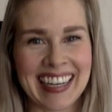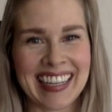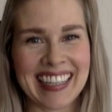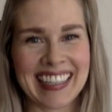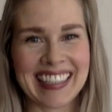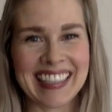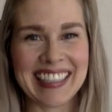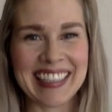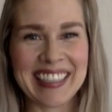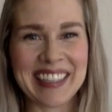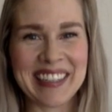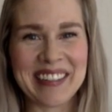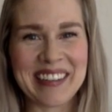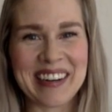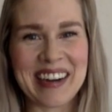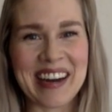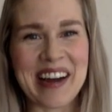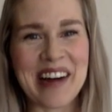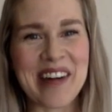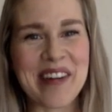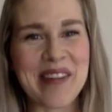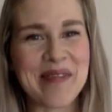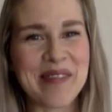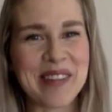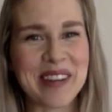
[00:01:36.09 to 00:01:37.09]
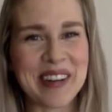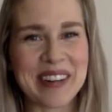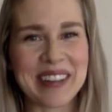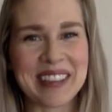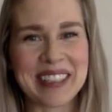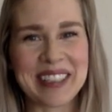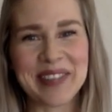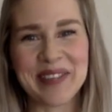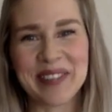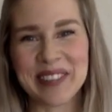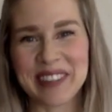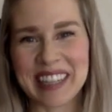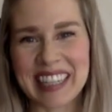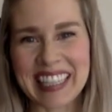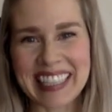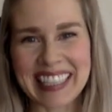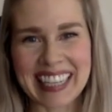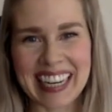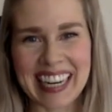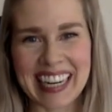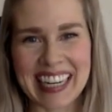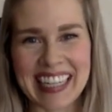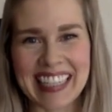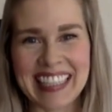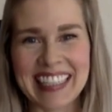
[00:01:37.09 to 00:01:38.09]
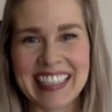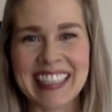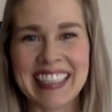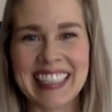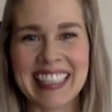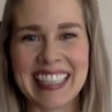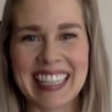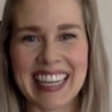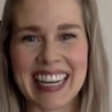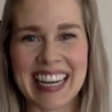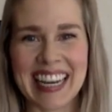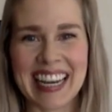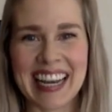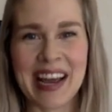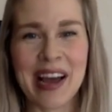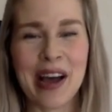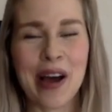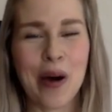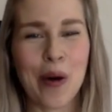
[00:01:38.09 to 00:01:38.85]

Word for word: So I hope you're super excited to see